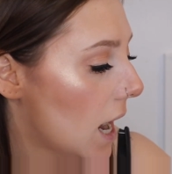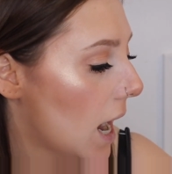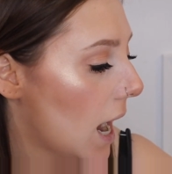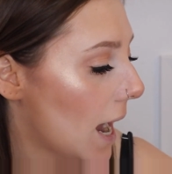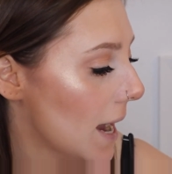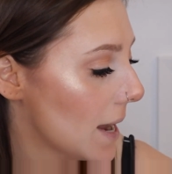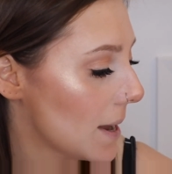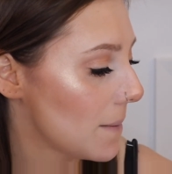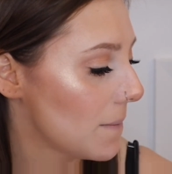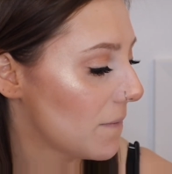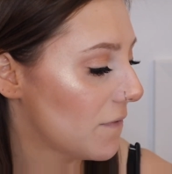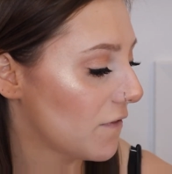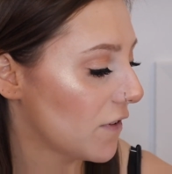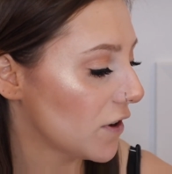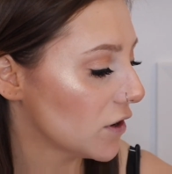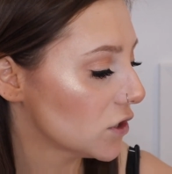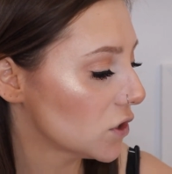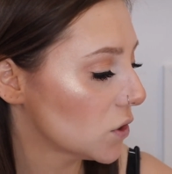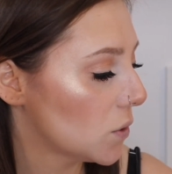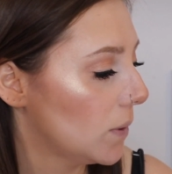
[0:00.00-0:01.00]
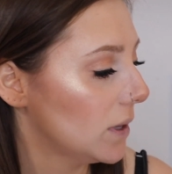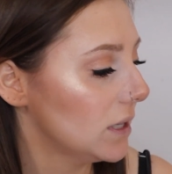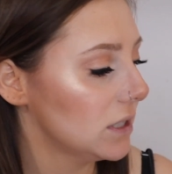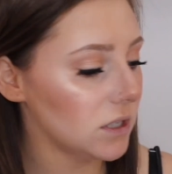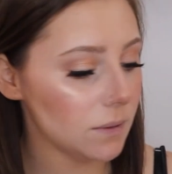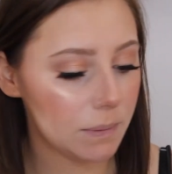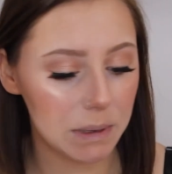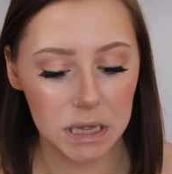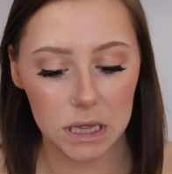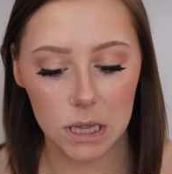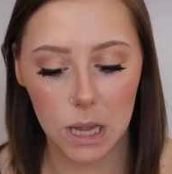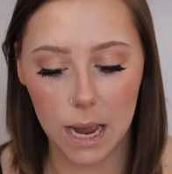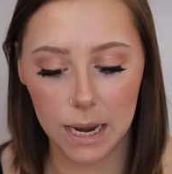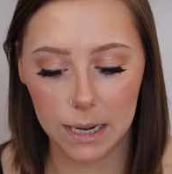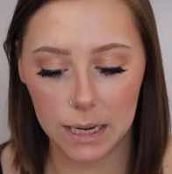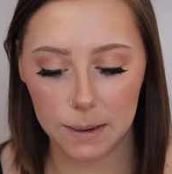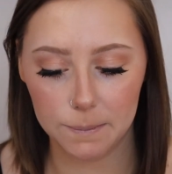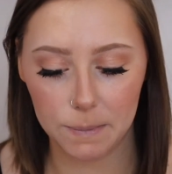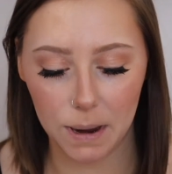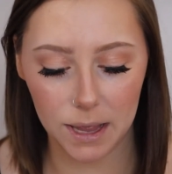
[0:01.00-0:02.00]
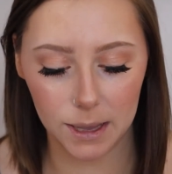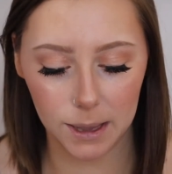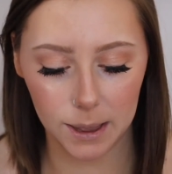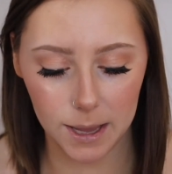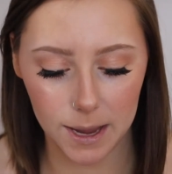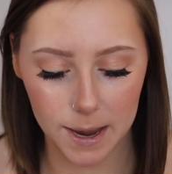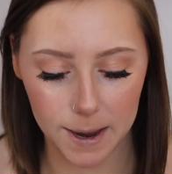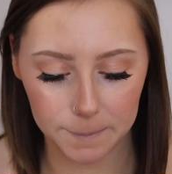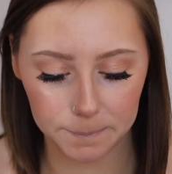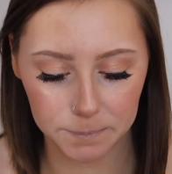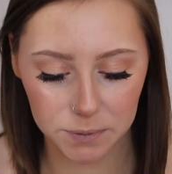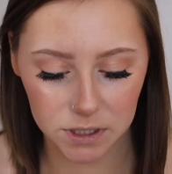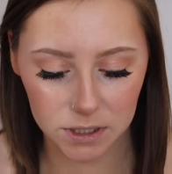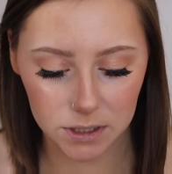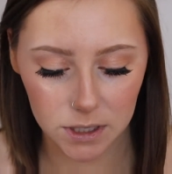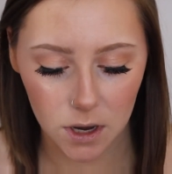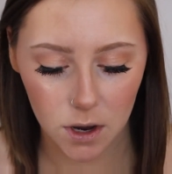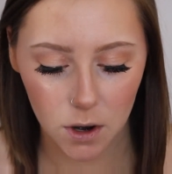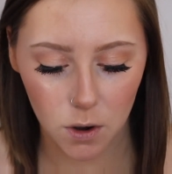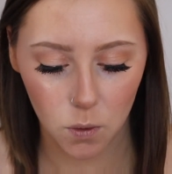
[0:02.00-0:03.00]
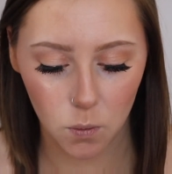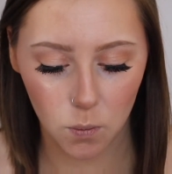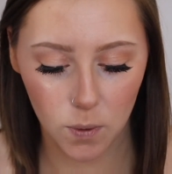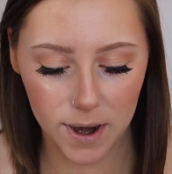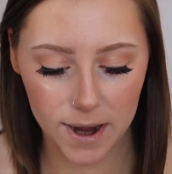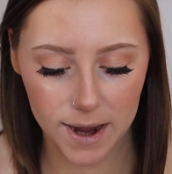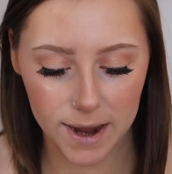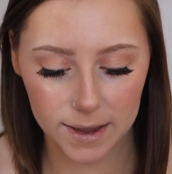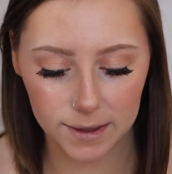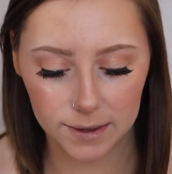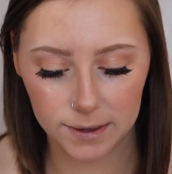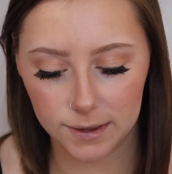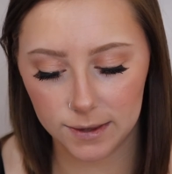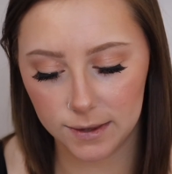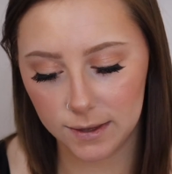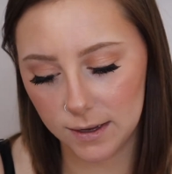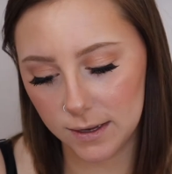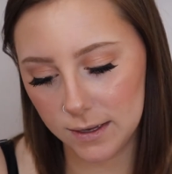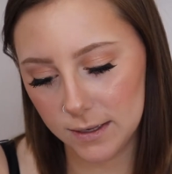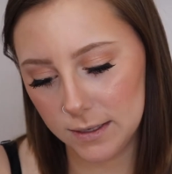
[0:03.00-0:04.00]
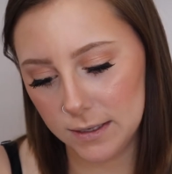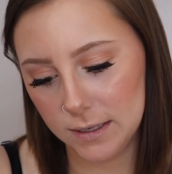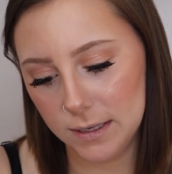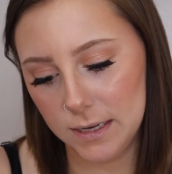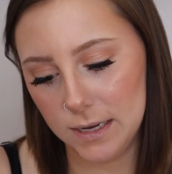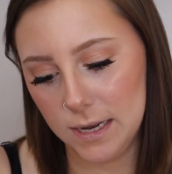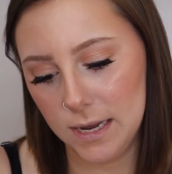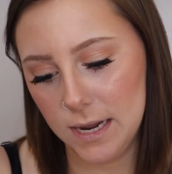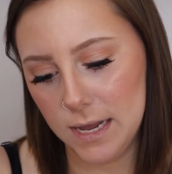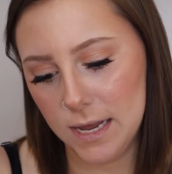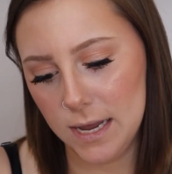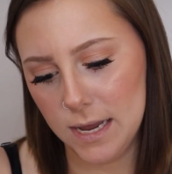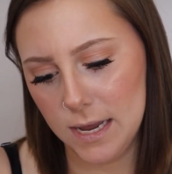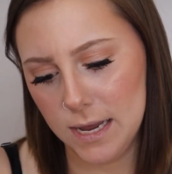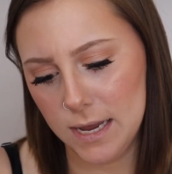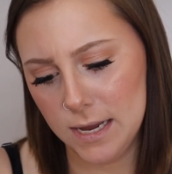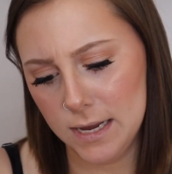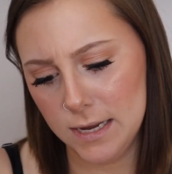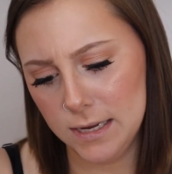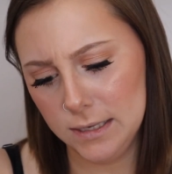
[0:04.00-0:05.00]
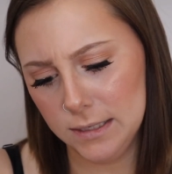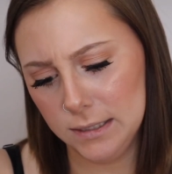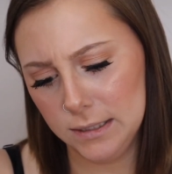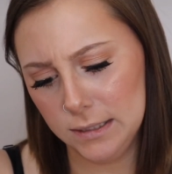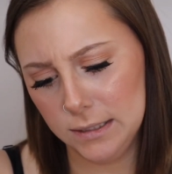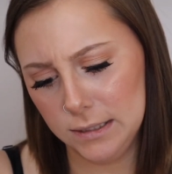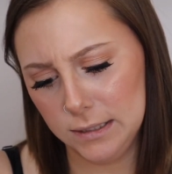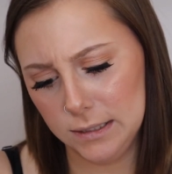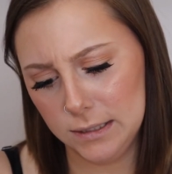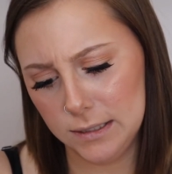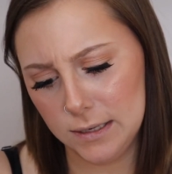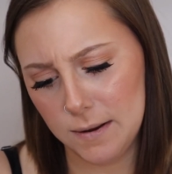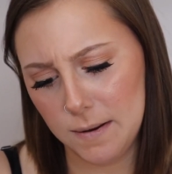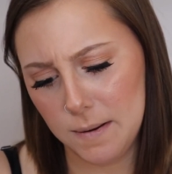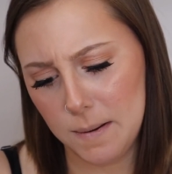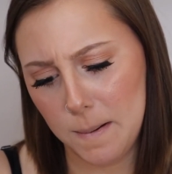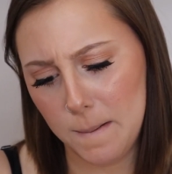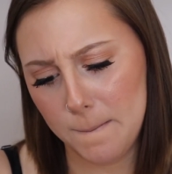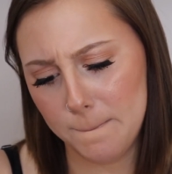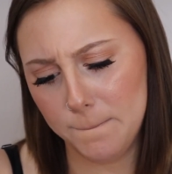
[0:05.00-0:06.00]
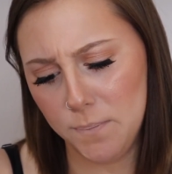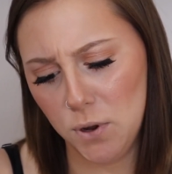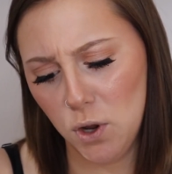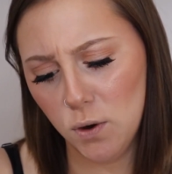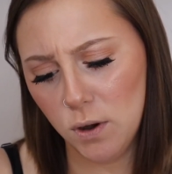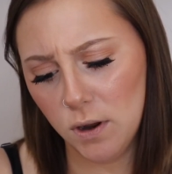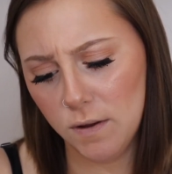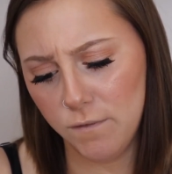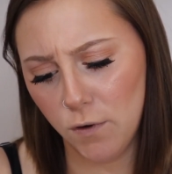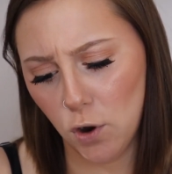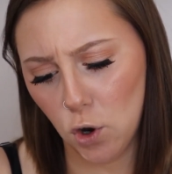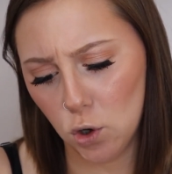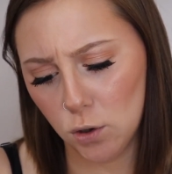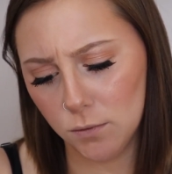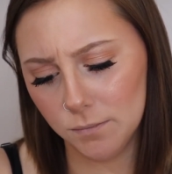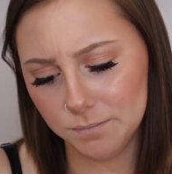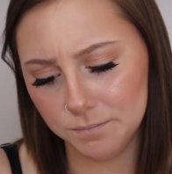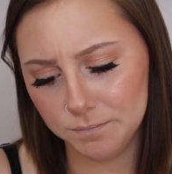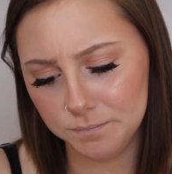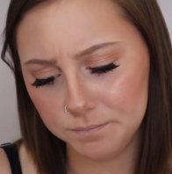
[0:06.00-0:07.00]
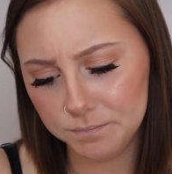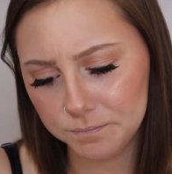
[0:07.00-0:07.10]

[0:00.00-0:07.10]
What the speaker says: I am first going to be lining my lips with, it is Beauty Vault,